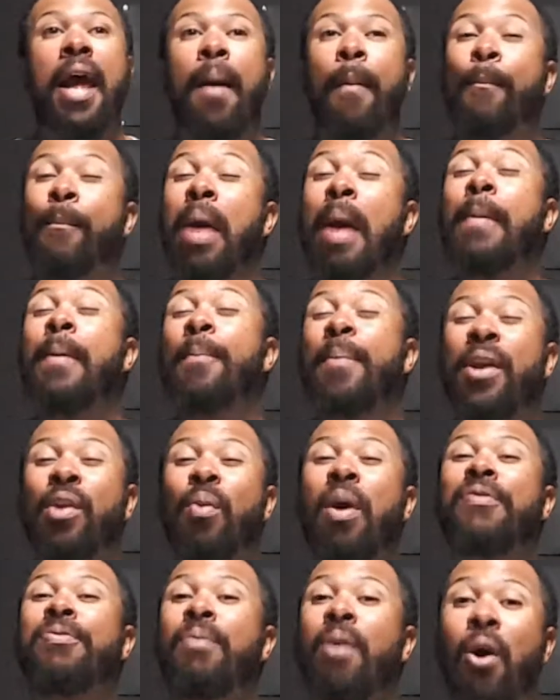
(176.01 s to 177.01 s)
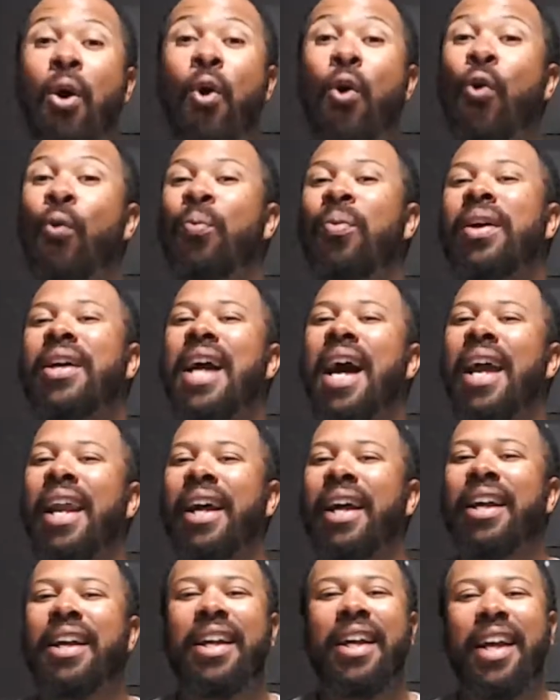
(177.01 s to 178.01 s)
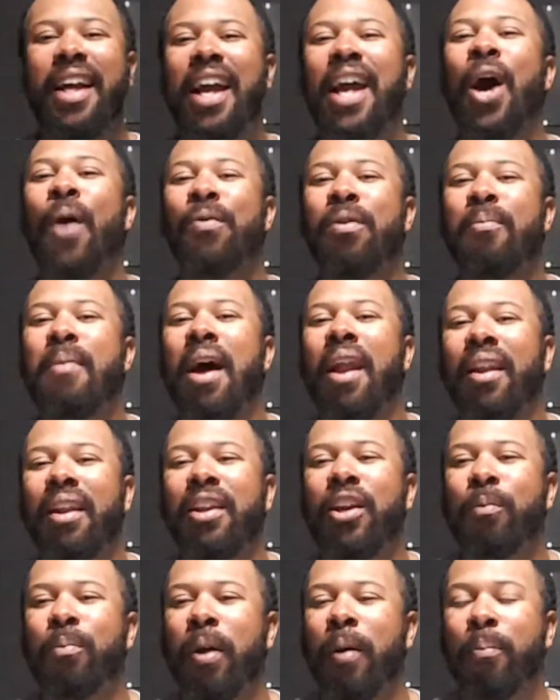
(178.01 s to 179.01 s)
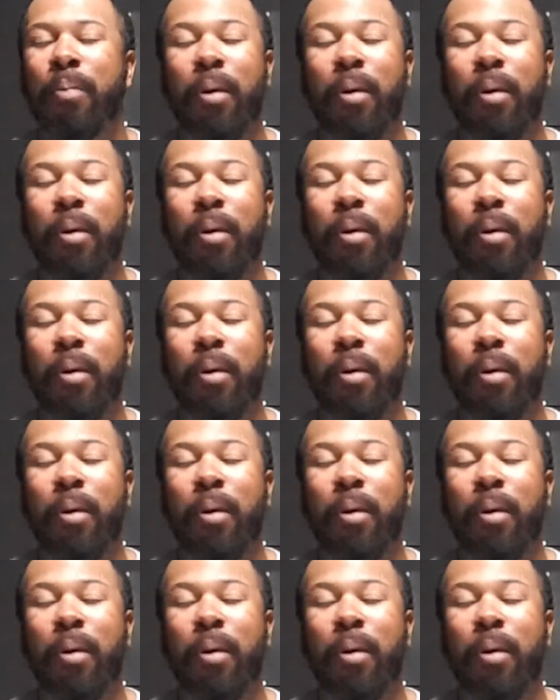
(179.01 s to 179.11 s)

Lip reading: Maybe being away from home kind of helped them out a little bit.